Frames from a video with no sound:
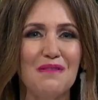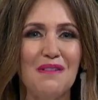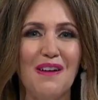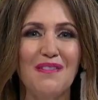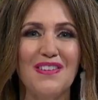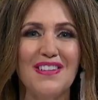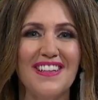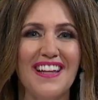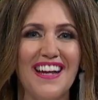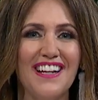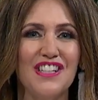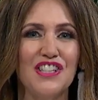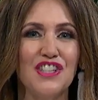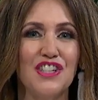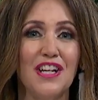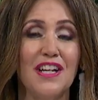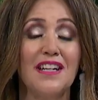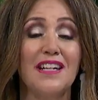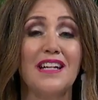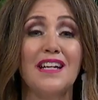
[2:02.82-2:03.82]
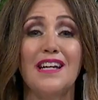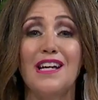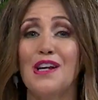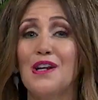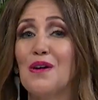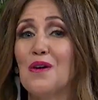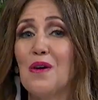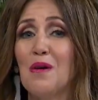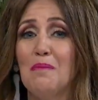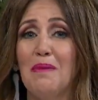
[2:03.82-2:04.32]
the revelation,
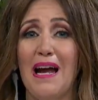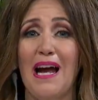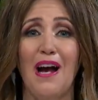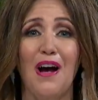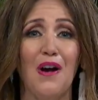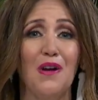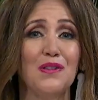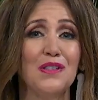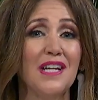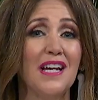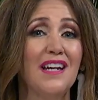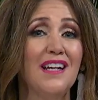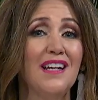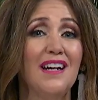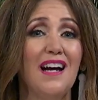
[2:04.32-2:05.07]
hear about